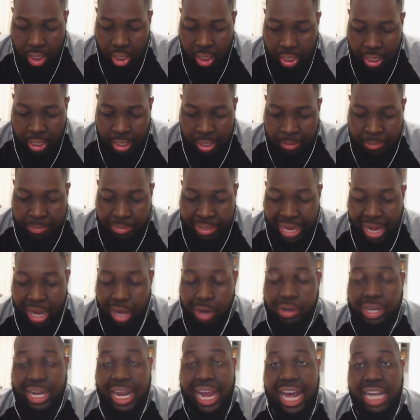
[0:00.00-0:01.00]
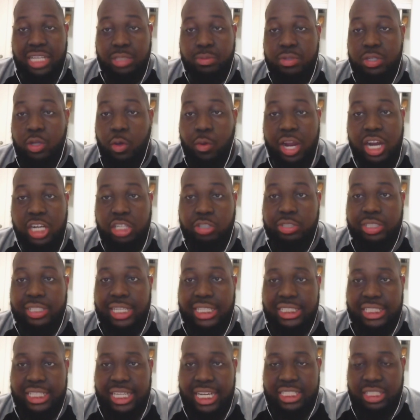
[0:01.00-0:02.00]
Now, guys with no injury
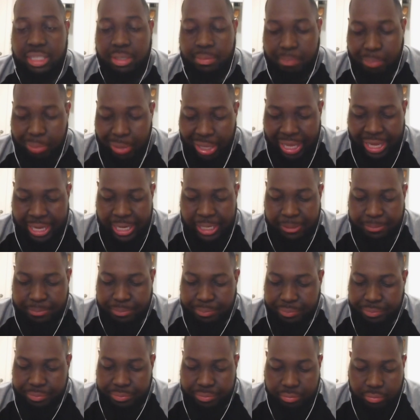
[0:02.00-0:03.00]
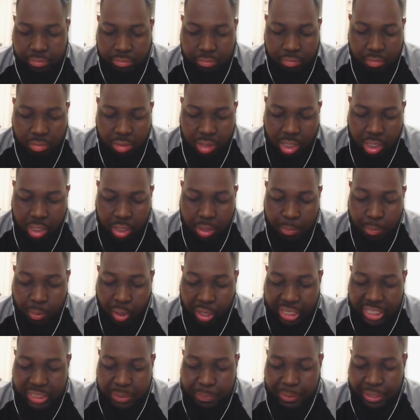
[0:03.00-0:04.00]
designation playing.
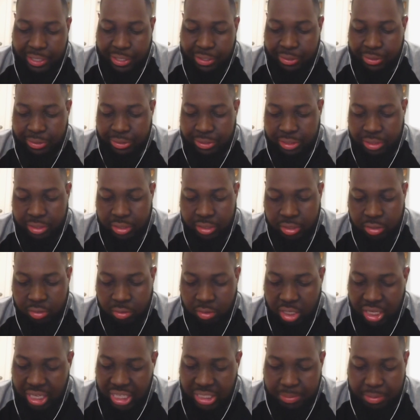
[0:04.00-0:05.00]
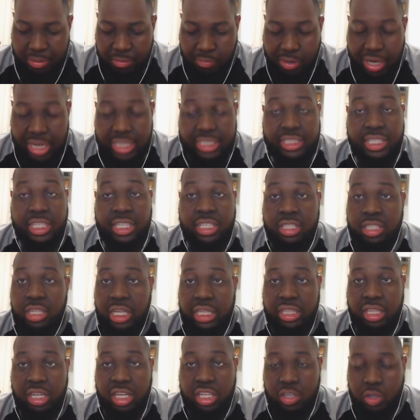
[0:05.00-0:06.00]
Marcus Peters, he's been resting.
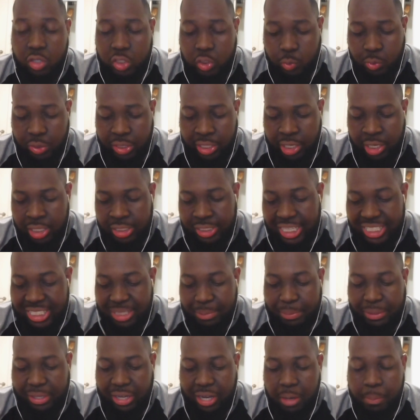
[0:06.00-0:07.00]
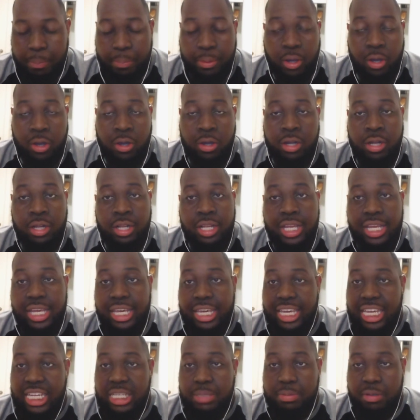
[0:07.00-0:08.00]
Nothing unusual there. Jason Pierre-Paul,
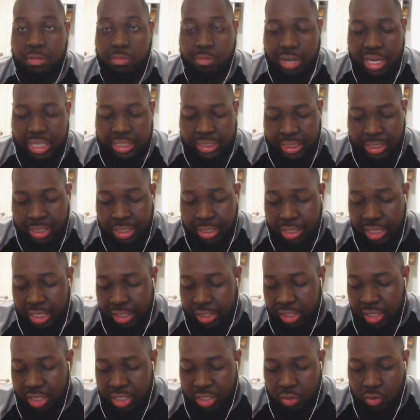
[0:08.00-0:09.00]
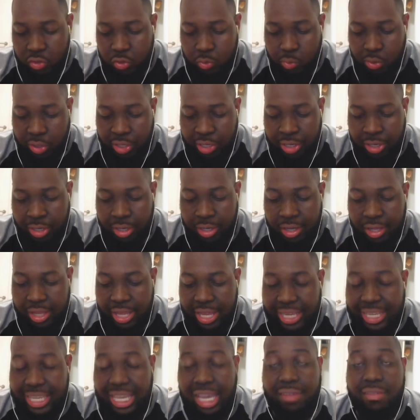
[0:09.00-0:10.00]
he's been resting. Nothing unusual there.
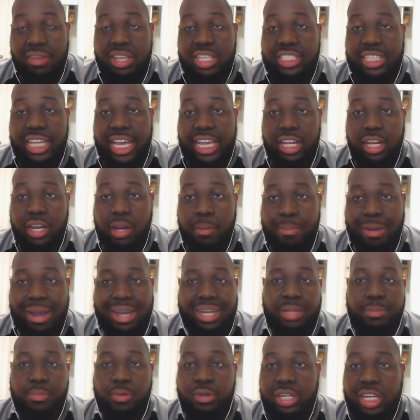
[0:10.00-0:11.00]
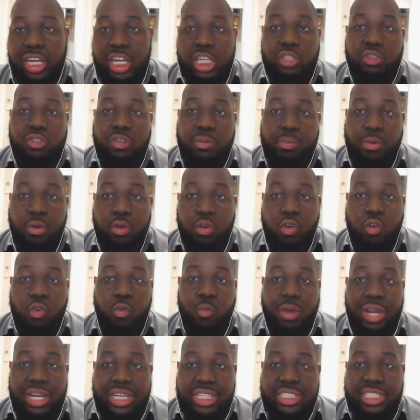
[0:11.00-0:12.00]
Kevin Zeitler popped up on the injury report
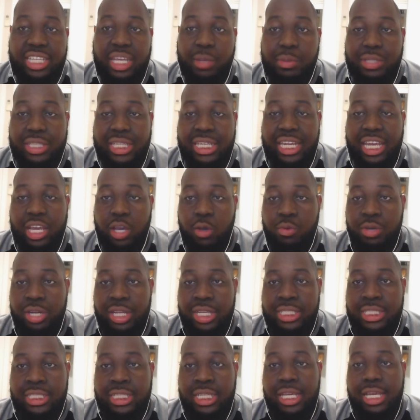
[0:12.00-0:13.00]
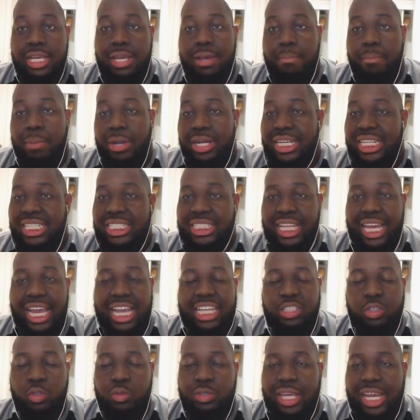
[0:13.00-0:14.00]
on Wednesday with an illness, but these
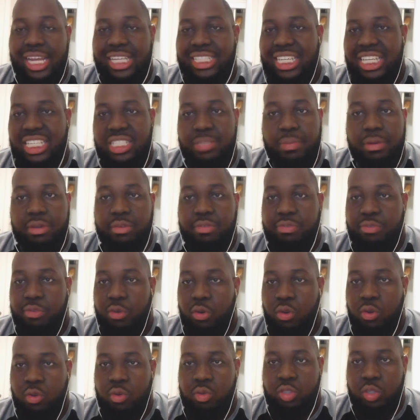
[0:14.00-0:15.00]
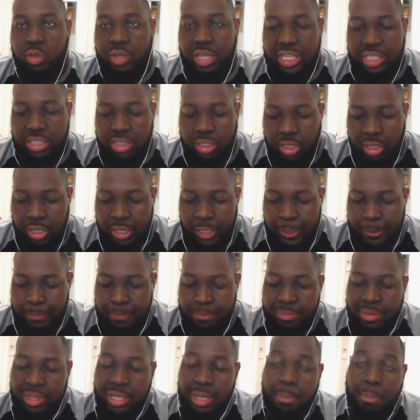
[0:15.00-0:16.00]
last 2 days he's been full, so he's
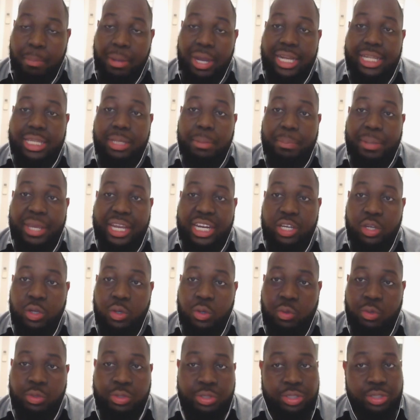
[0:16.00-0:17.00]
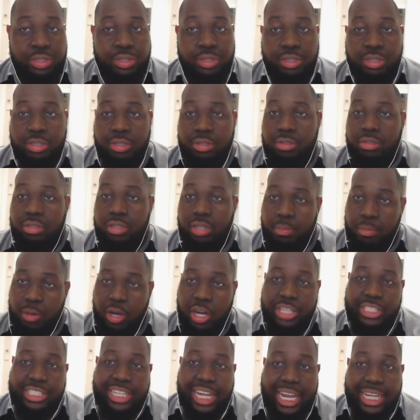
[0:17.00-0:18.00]
good. But the big news,
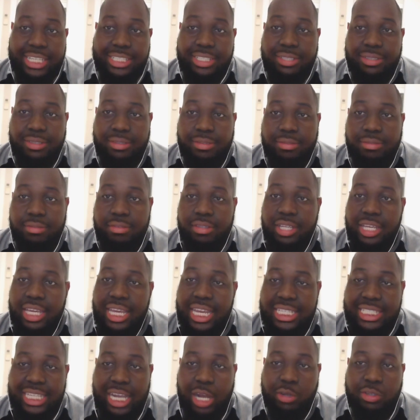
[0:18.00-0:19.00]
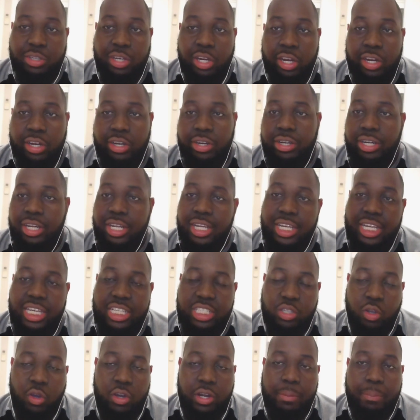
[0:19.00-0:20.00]
Lamar Jackson. He's out there.
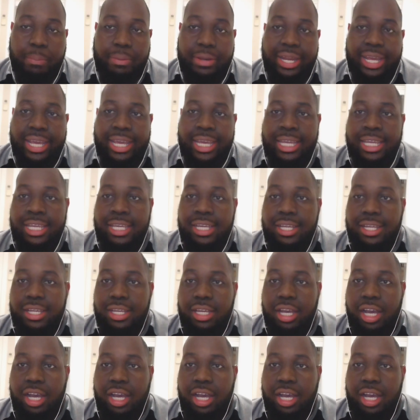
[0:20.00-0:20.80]
He's going to play.